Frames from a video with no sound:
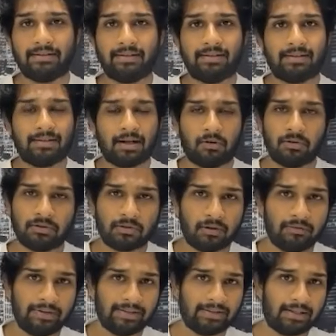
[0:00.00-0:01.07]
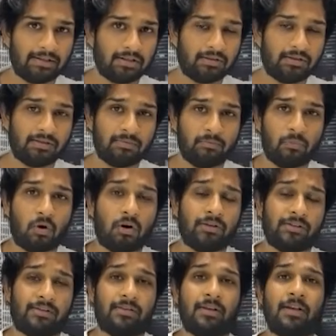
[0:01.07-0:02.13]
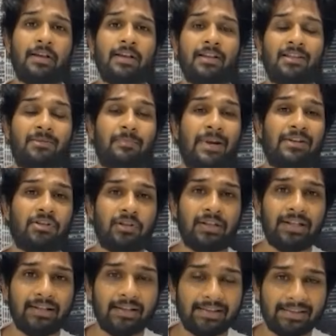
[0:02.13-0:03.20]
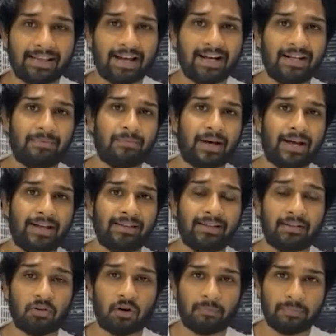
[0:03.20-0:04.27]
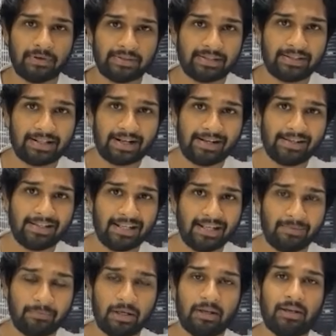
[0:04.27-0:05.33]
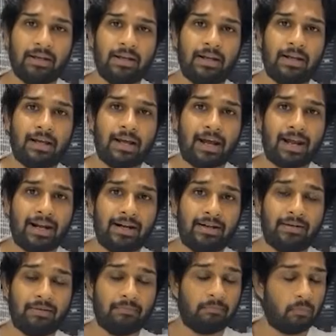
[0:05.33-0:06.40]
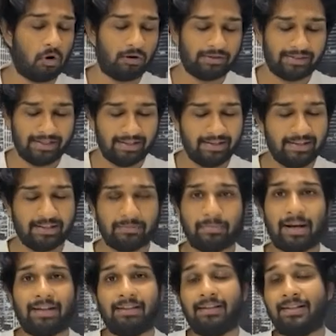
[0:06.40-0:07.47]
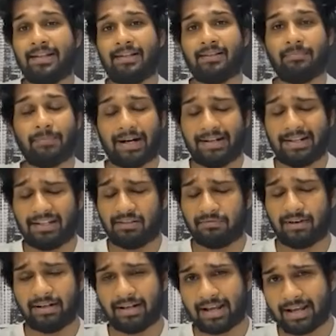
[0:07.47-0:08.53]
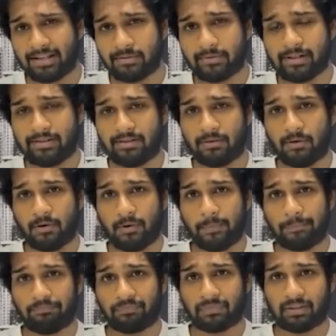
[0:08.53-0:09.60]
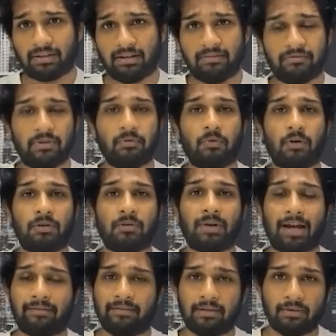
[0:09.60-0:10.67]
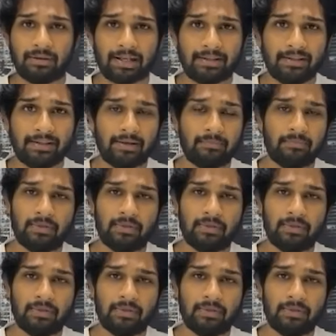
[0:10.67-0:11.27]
doubt solving sessions, mocks specially designed by the top percentile team, and mock series by the test funda as well. So if you want to have a look at them,